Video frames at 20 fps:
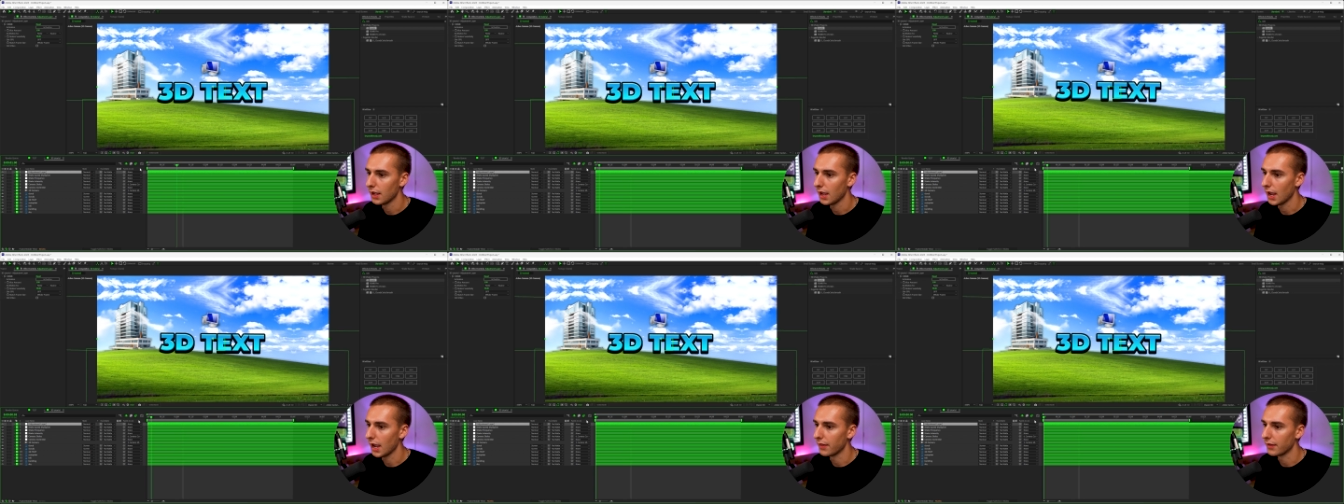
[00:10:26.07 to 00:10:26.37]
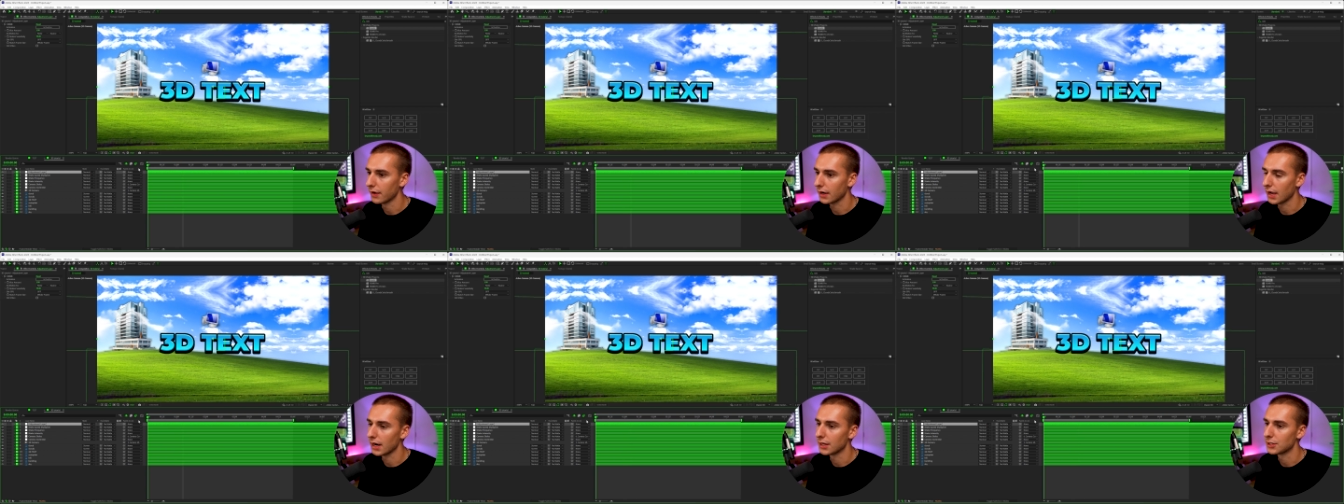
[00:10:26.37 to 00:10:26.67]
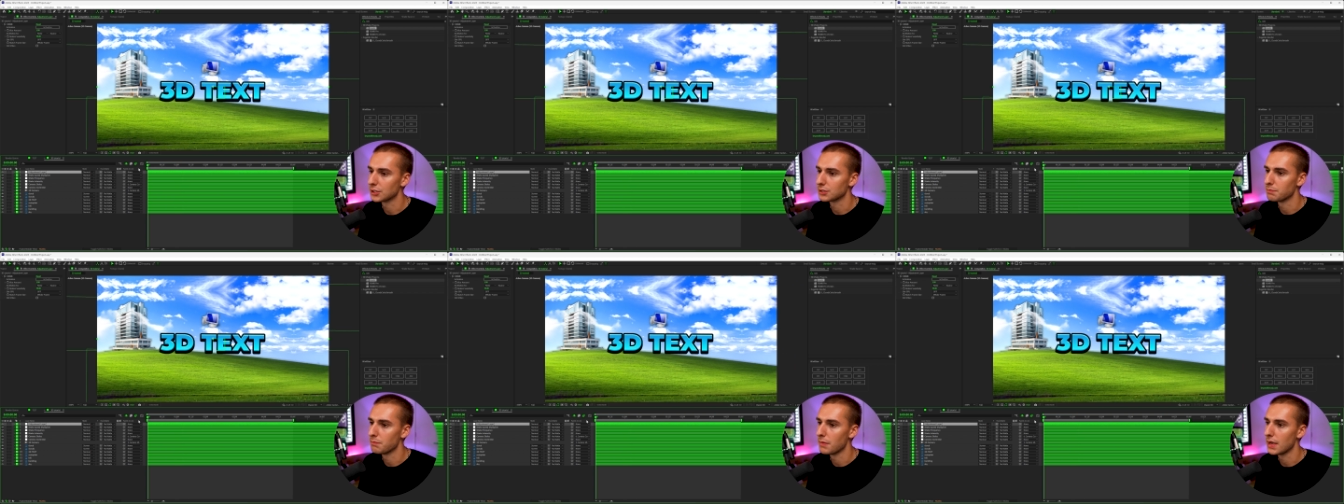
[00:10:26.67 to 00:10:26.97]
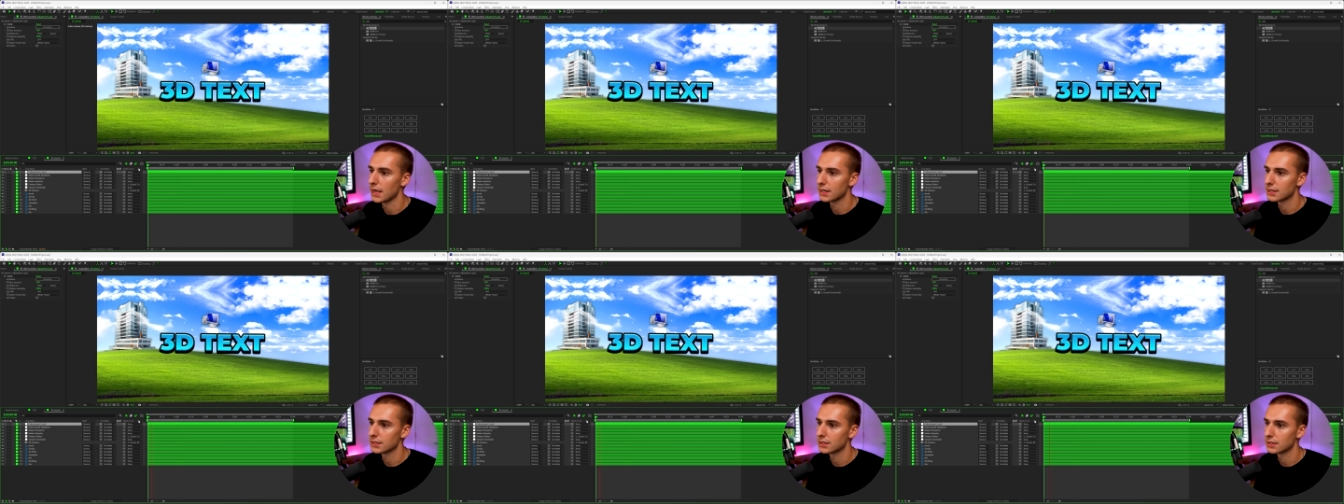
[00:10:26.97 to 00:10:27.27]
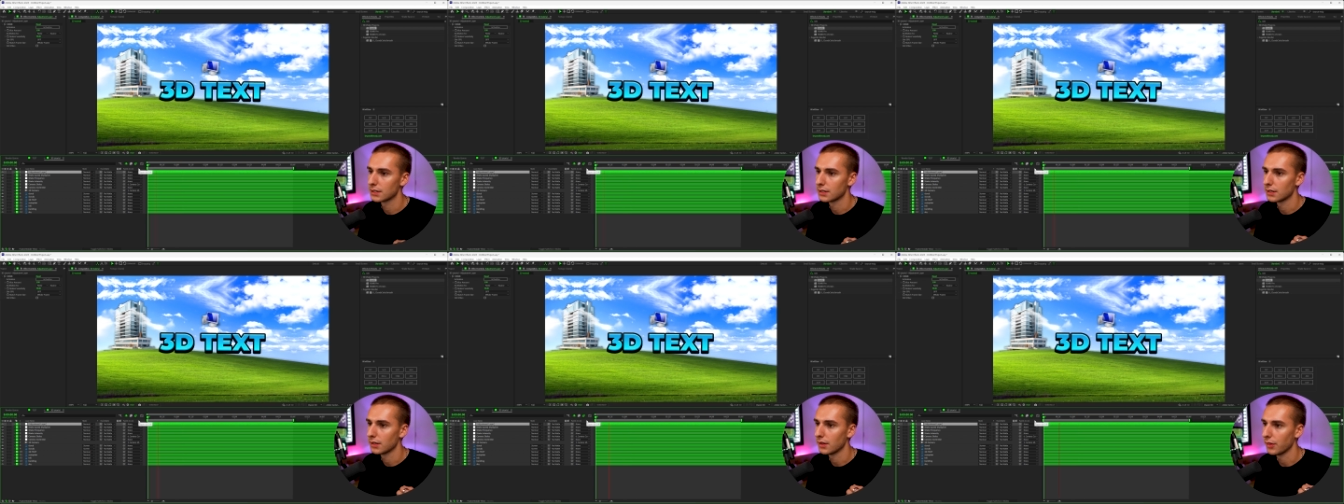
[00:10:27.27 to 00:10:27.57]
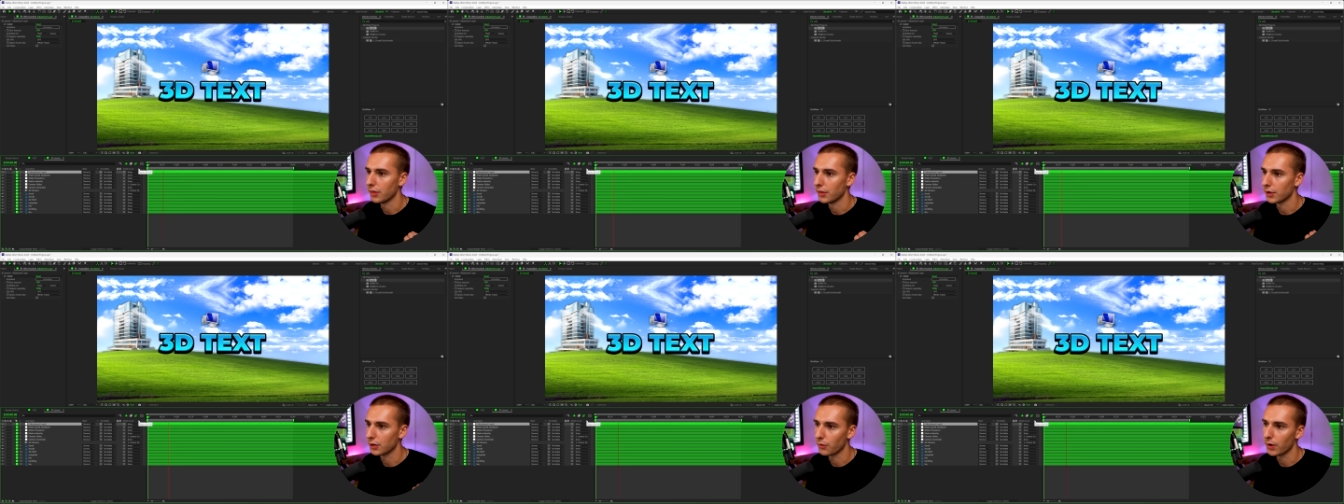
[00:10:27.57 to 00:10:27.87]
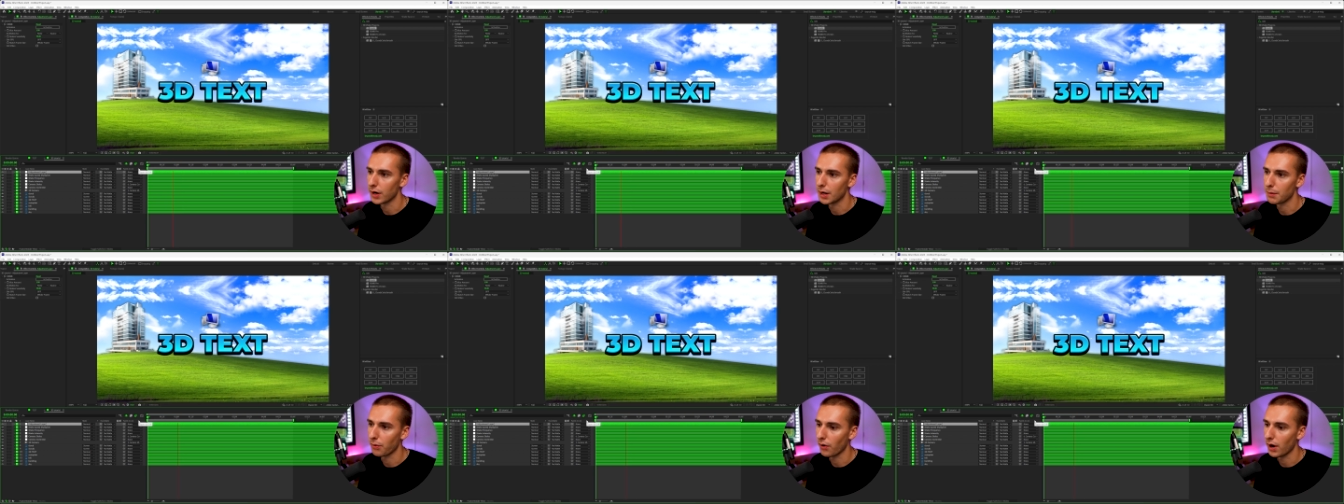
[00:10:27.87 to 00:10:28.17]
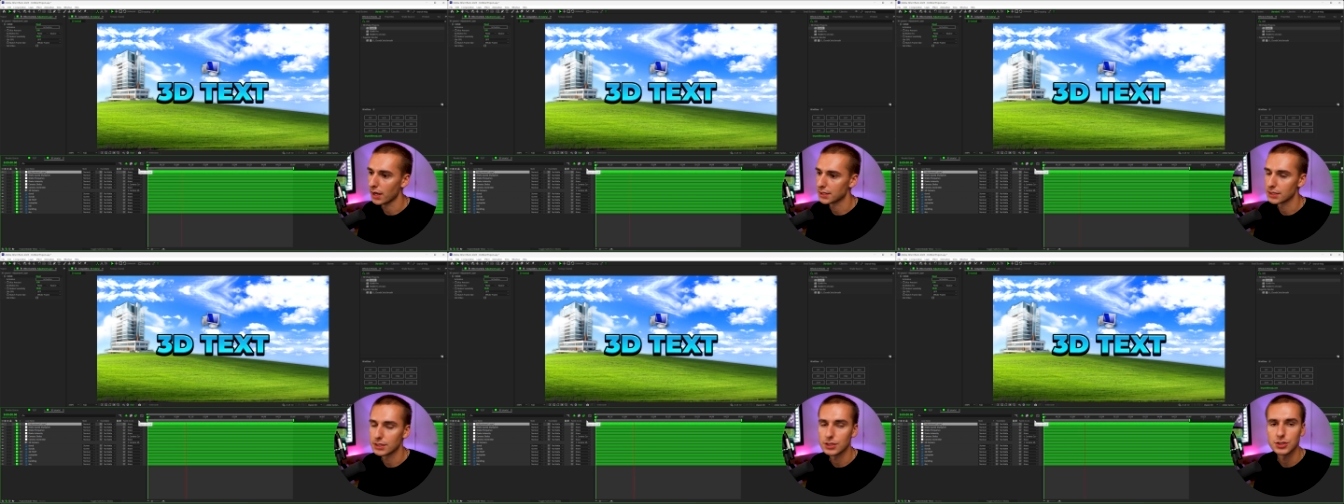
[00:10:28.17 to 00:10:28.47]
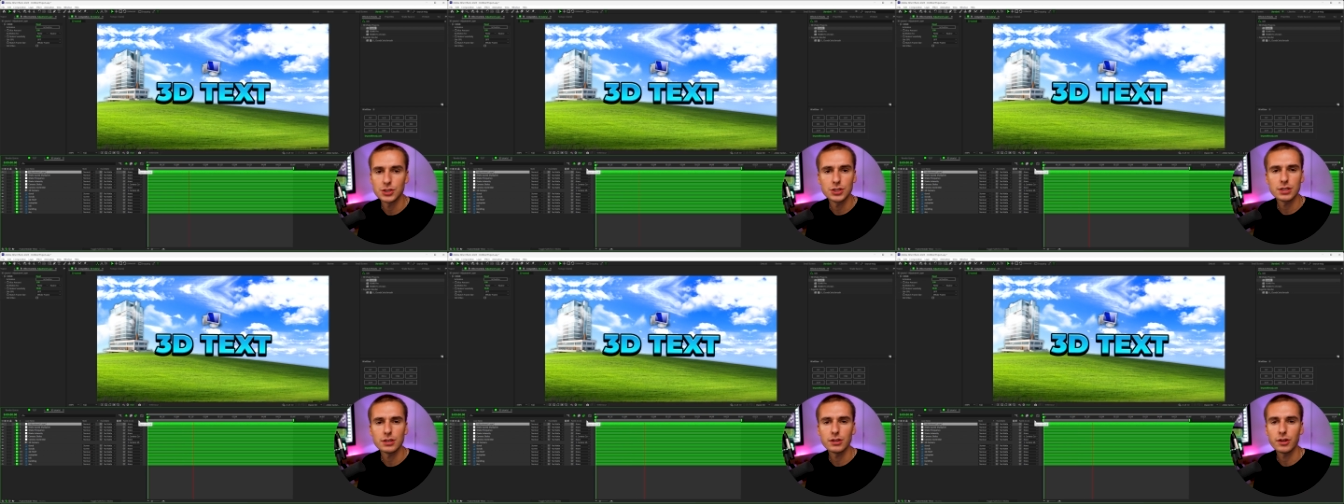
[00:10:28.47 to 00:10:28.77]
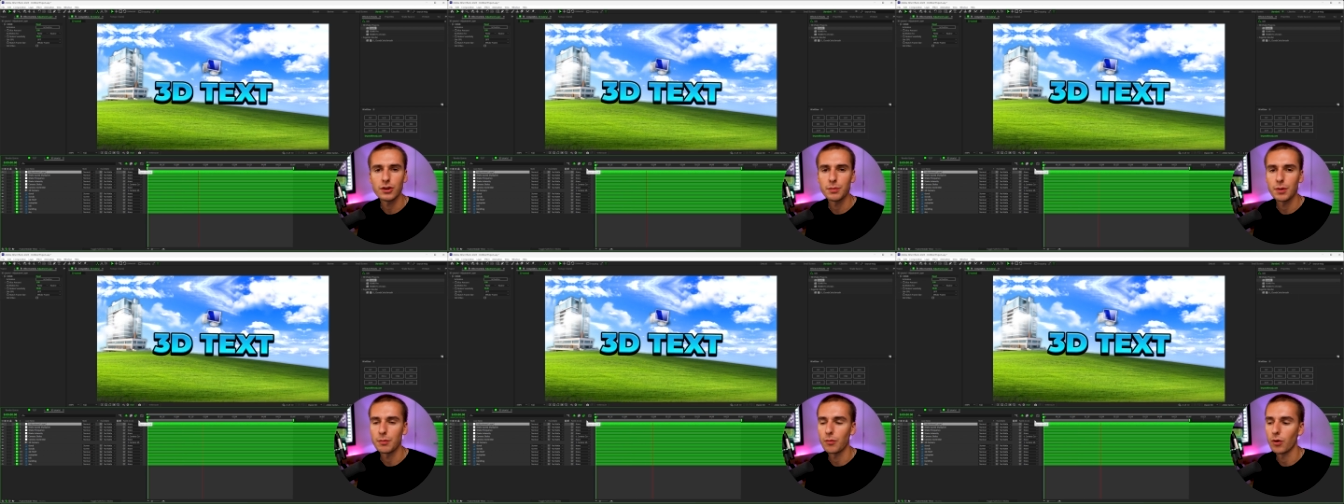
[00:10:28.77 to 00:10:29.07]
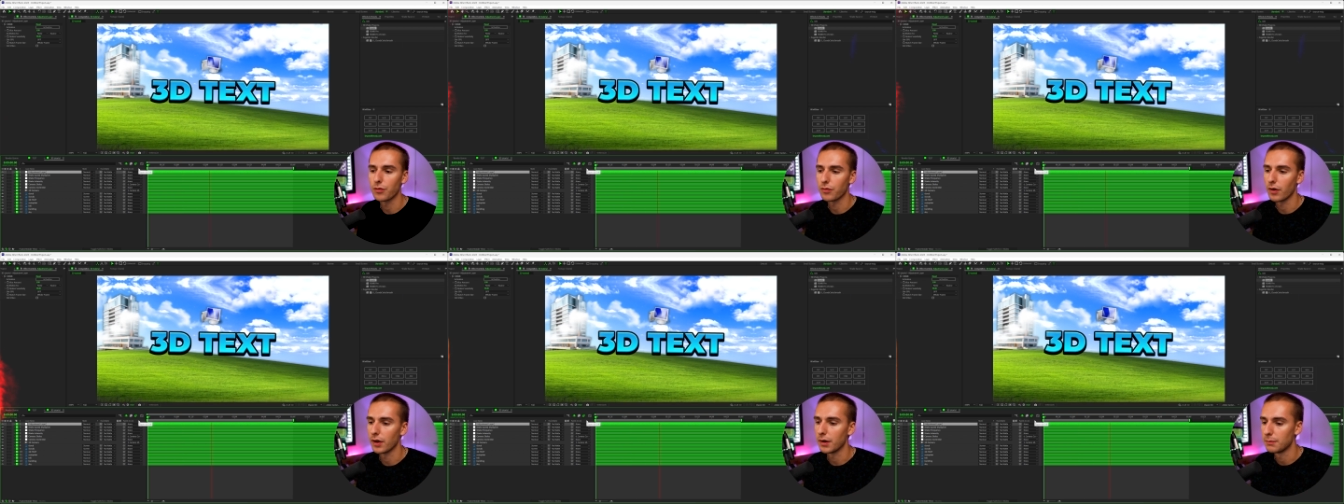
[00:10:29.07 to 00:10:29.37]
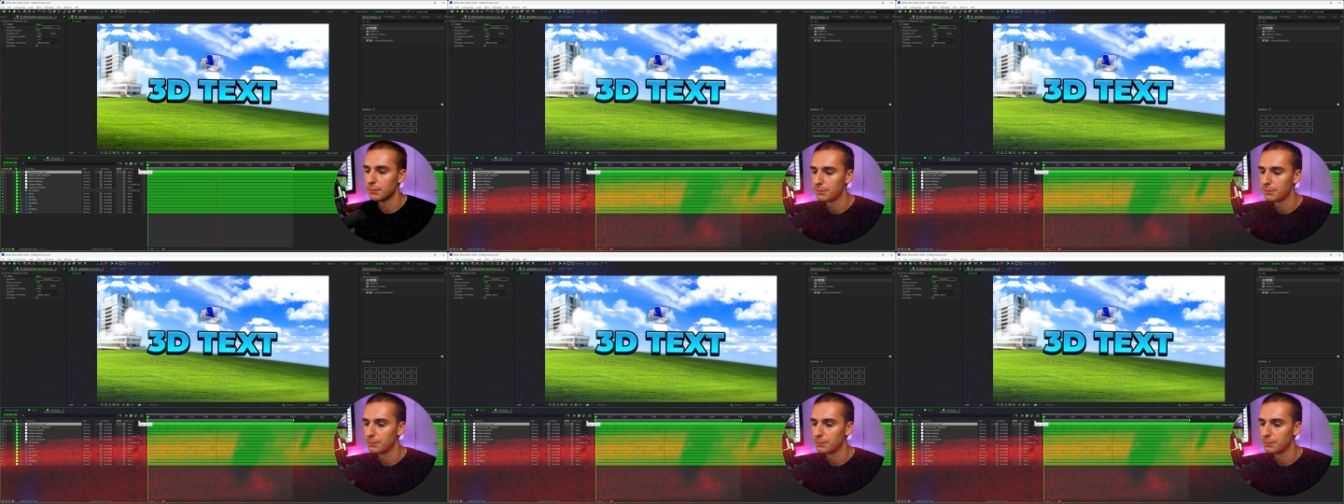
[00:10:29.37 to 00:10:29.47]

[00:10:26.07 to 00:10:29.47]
And it kind of just makes the creating process just a little bit more fun.